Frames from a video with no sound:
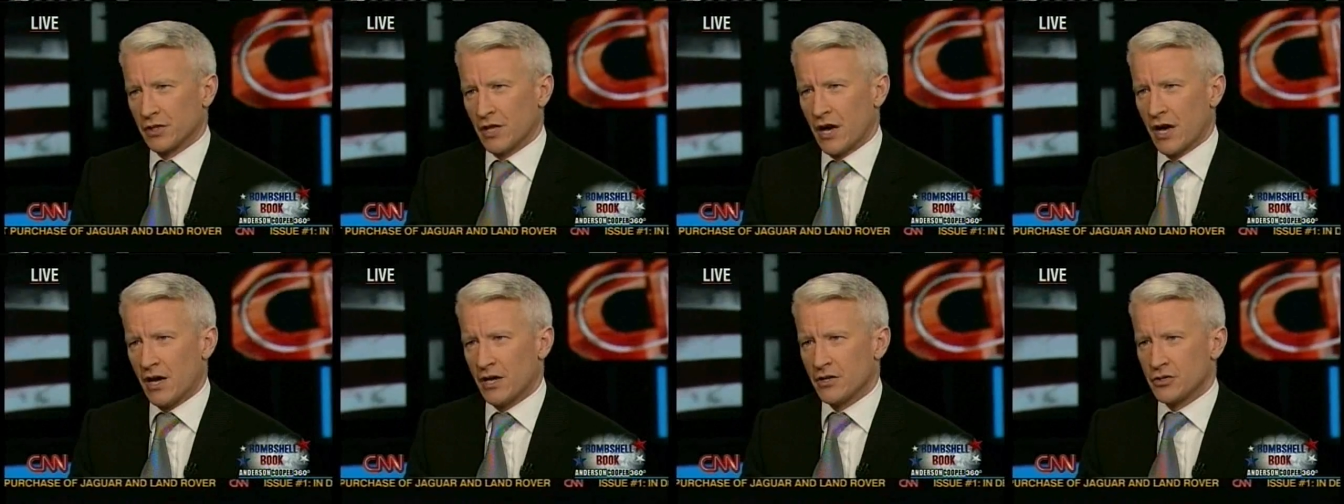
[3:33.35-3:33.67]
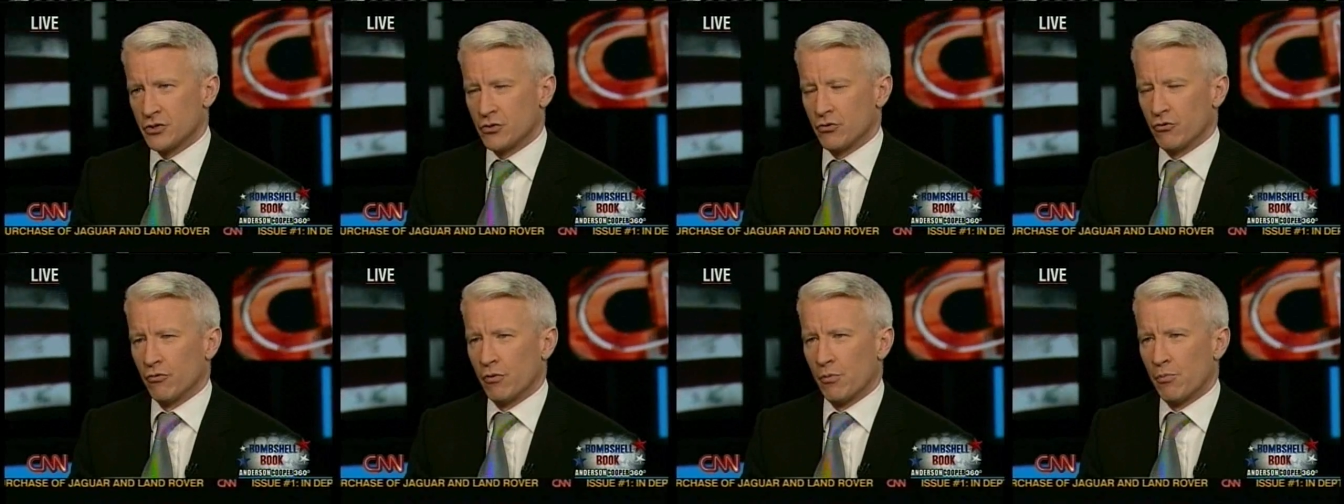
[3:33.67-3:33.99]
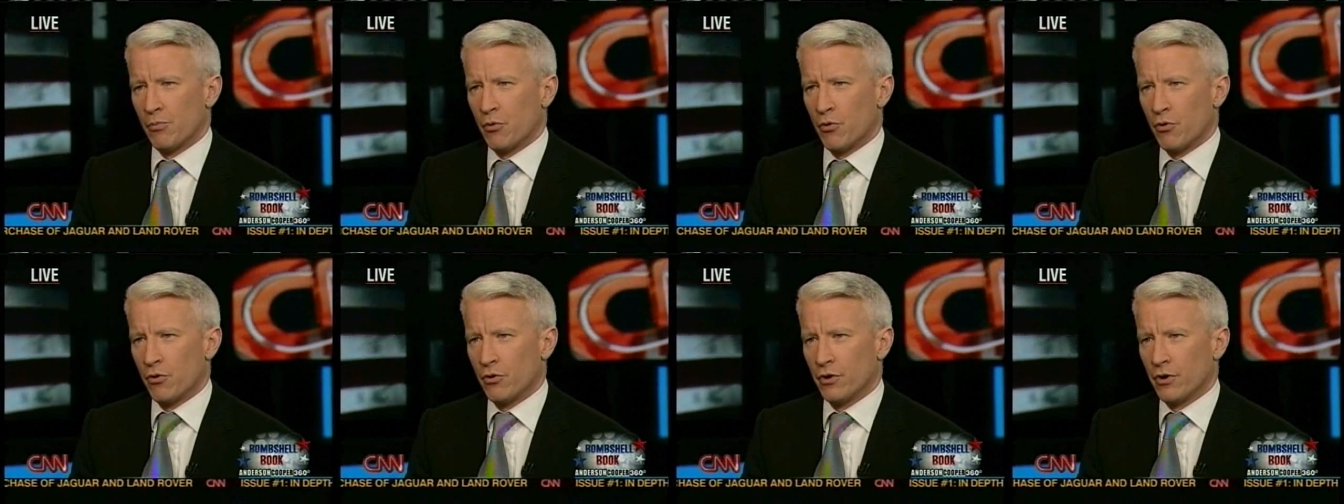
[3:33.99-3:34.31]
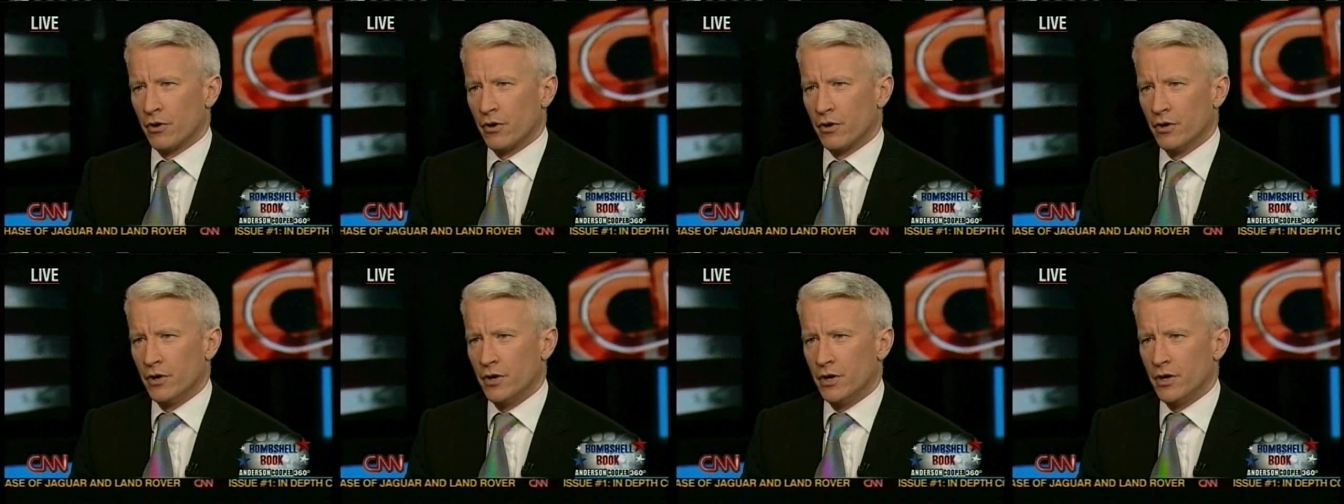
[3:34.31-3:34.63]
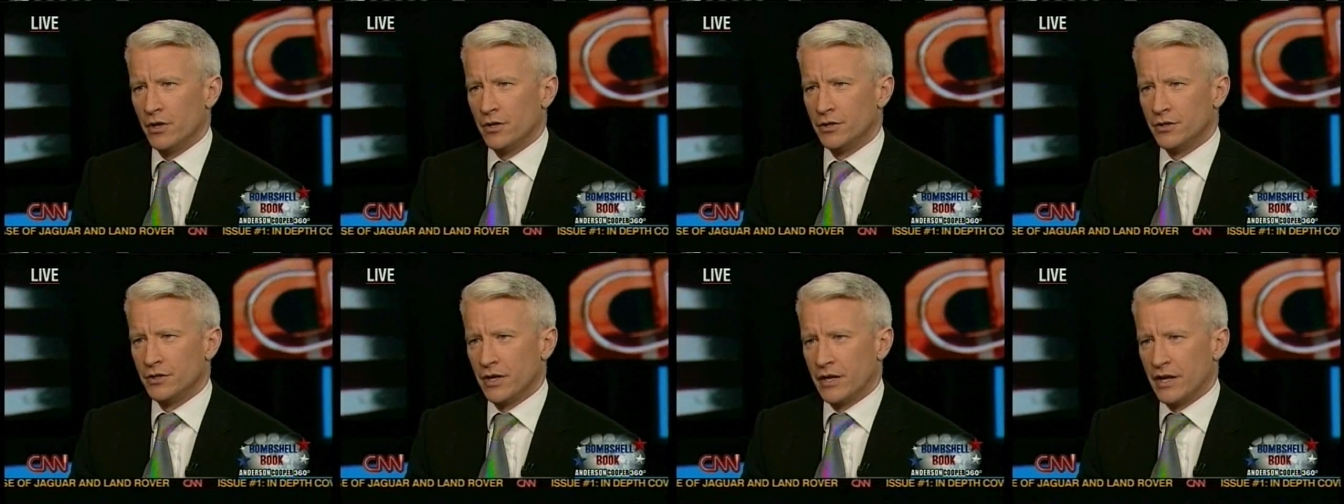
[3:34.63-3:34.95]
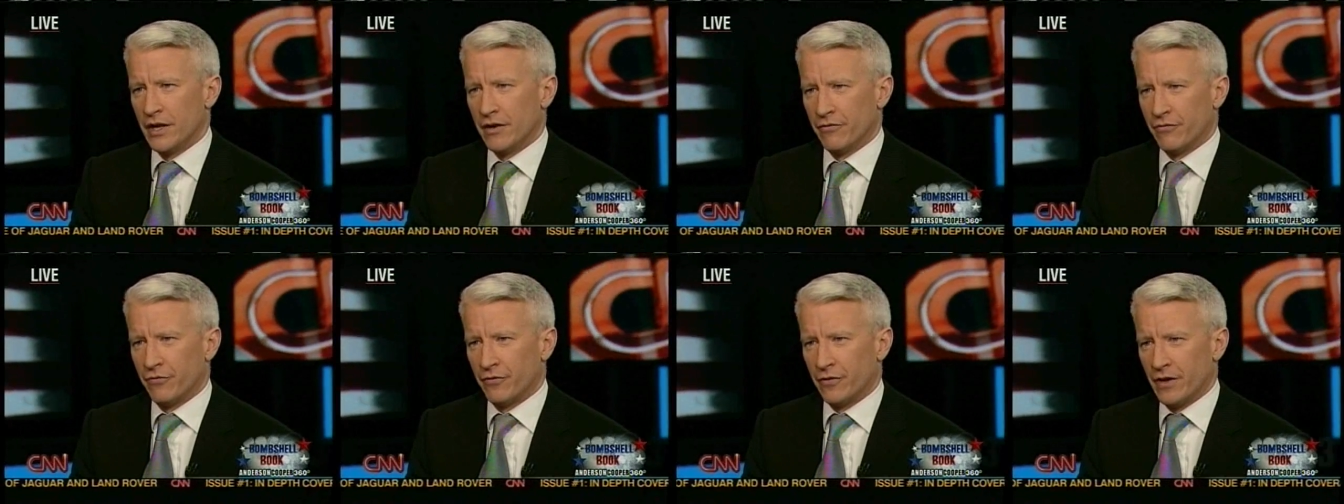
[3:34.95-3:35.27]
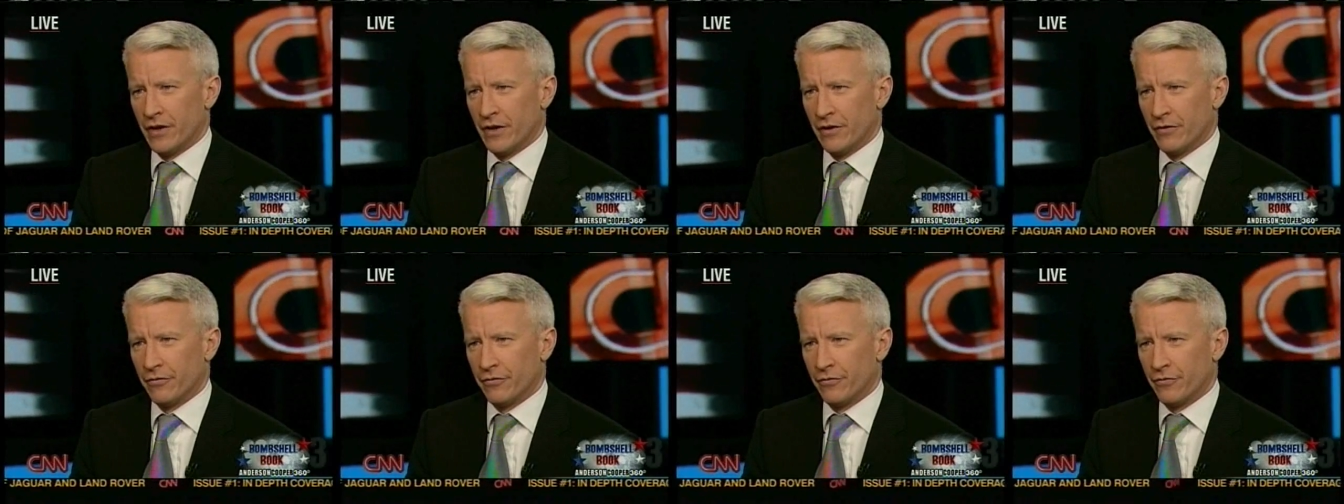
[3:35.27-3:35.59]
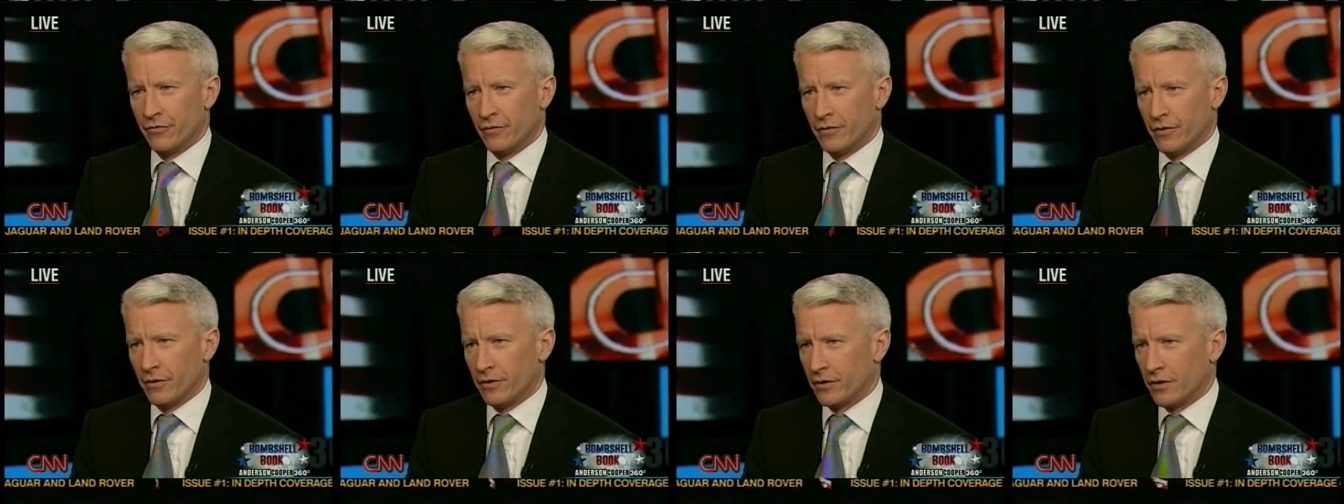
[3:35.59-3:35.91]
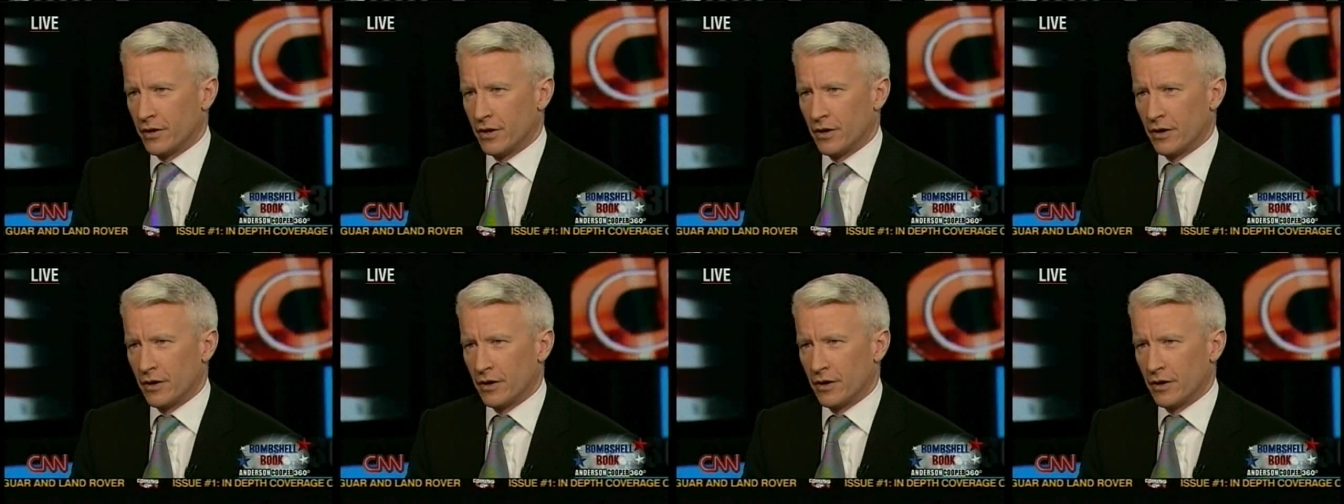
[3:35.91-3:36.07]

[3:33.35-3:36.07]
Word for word: lies to a reporter, if if